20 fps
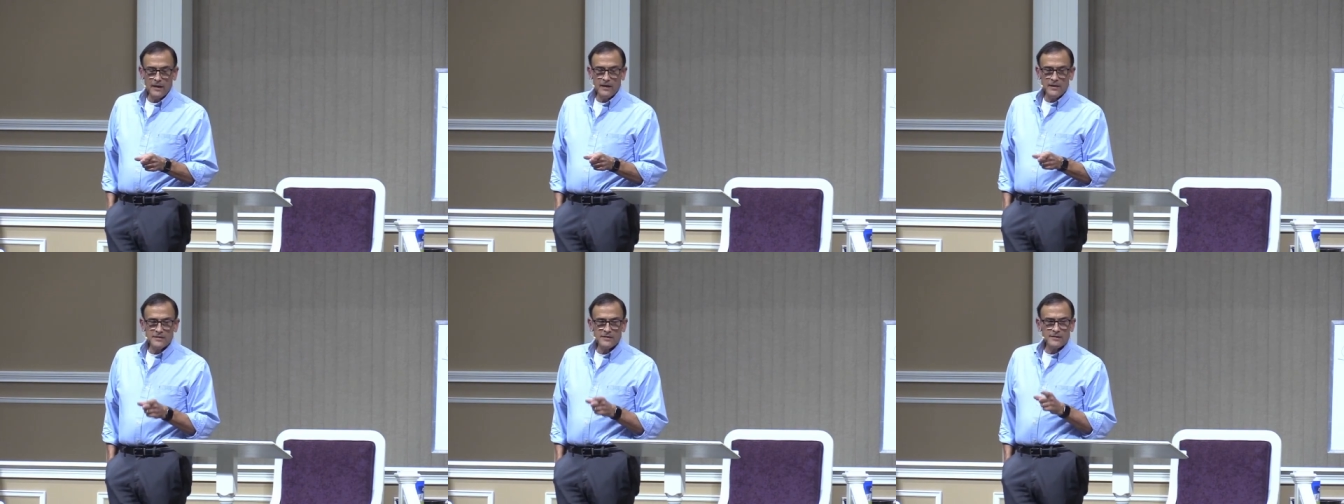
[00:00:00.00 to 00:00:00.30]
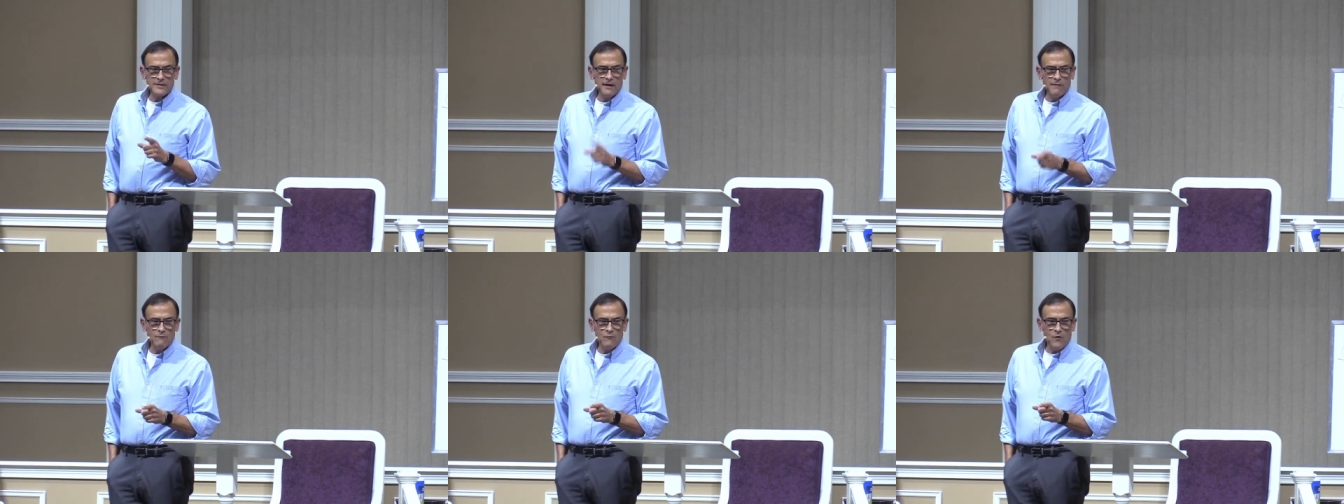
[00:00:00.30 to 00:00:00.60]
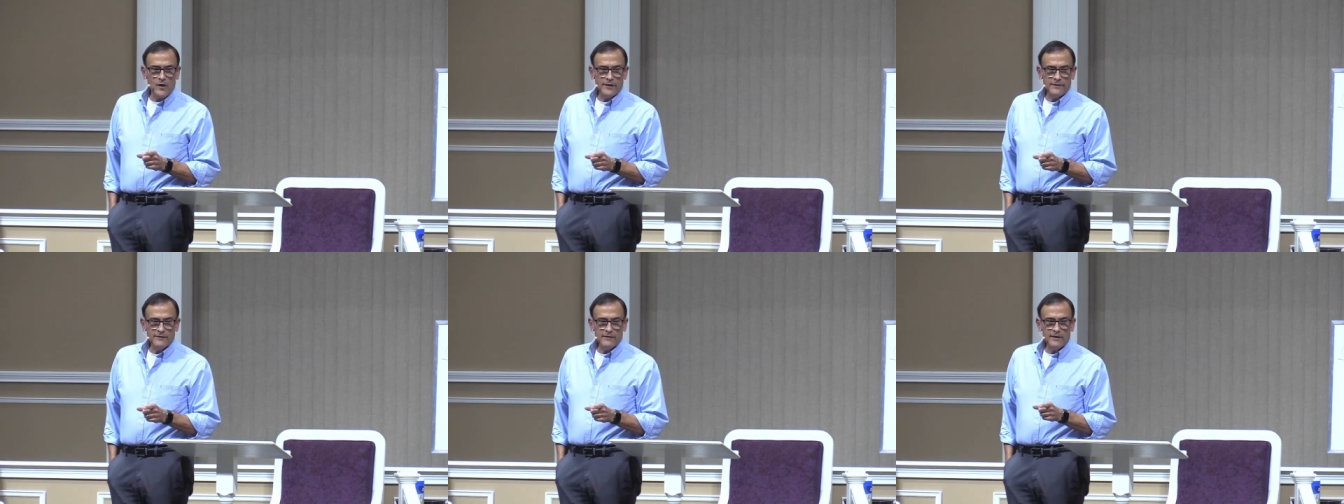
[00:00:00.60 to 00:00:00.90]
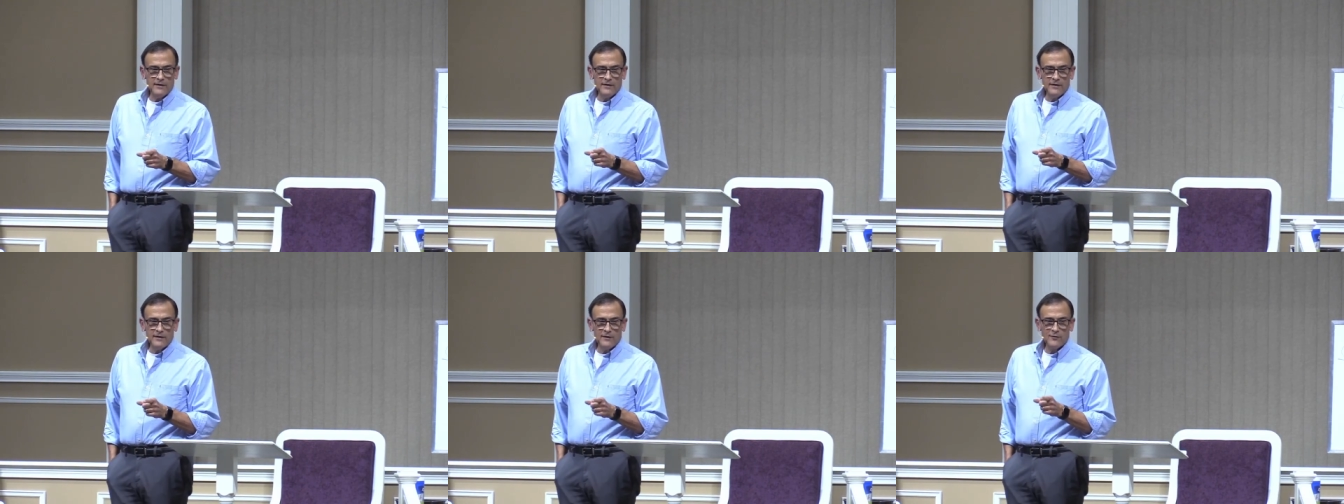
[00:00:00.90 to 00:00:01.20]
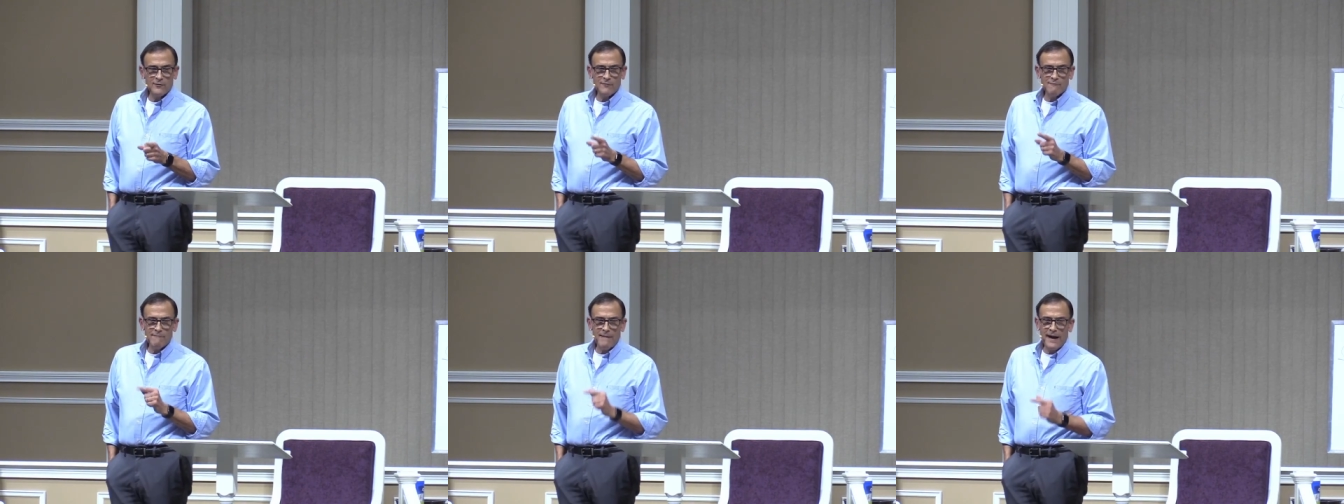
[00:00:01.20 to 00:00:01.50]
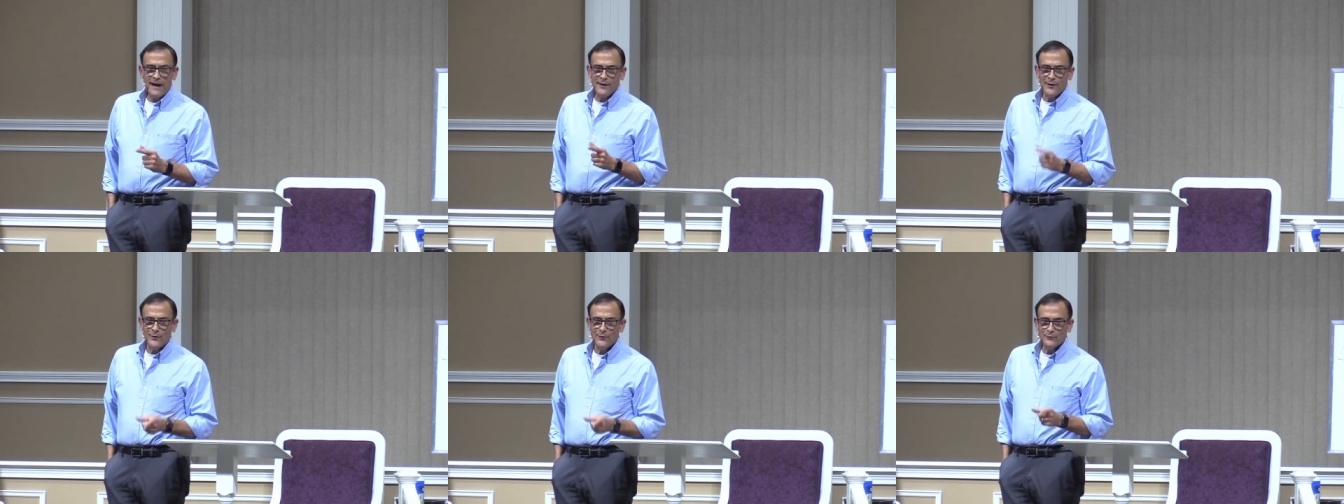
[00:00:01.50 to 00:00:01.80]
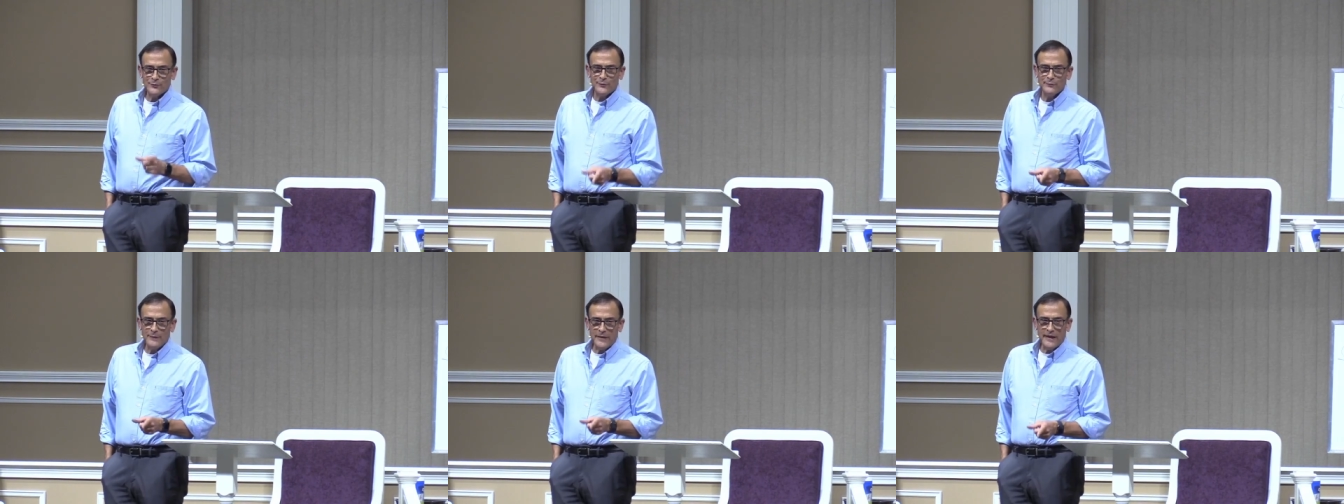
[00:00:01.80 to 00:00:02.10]
Someone
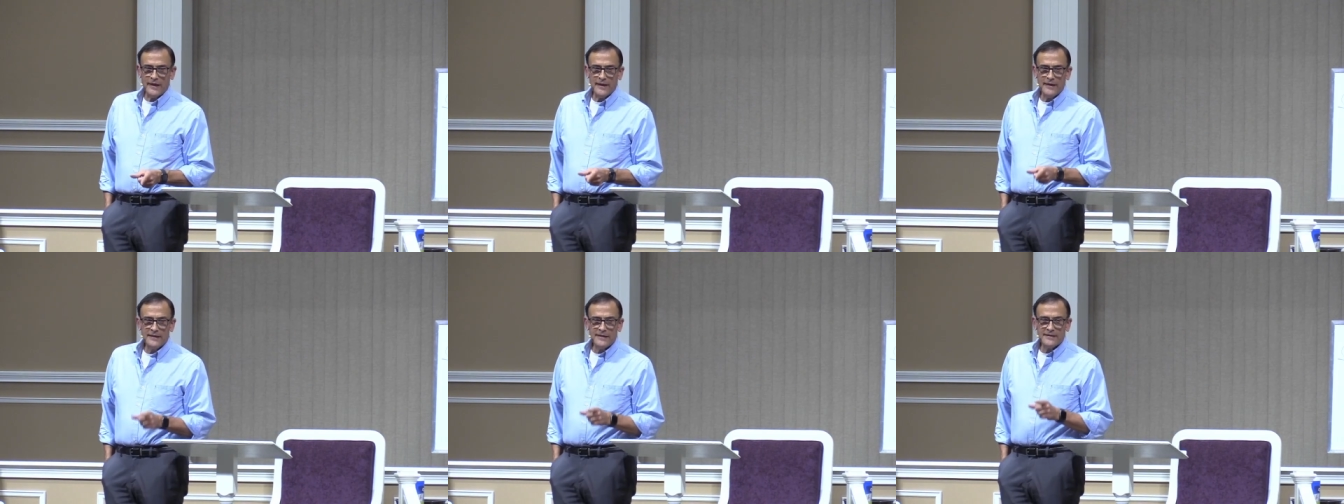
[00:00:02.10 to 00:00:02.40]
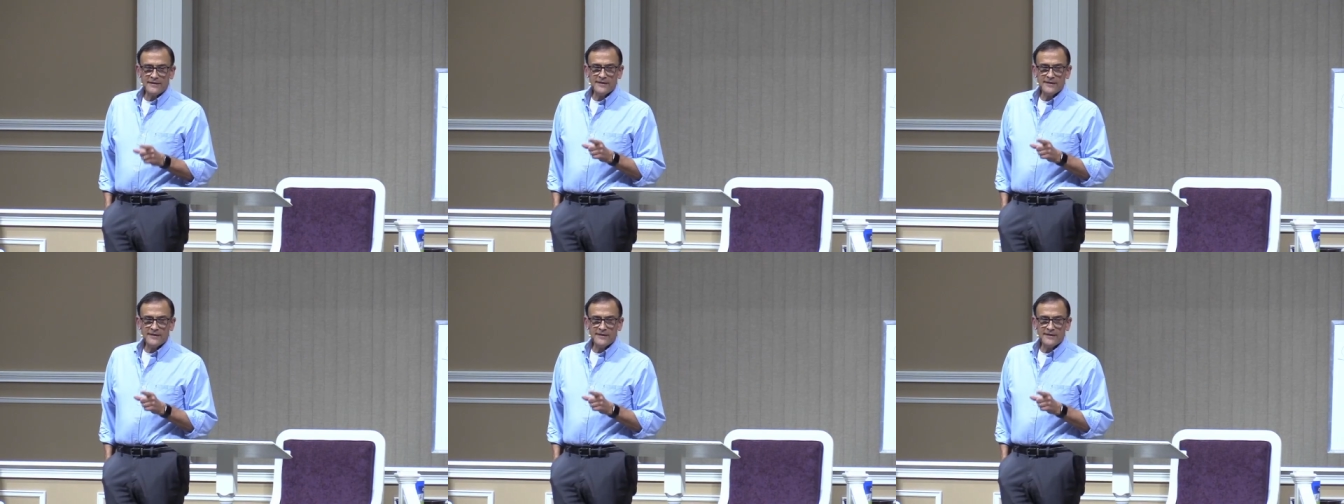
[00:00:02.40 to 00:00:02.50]
hermanos me.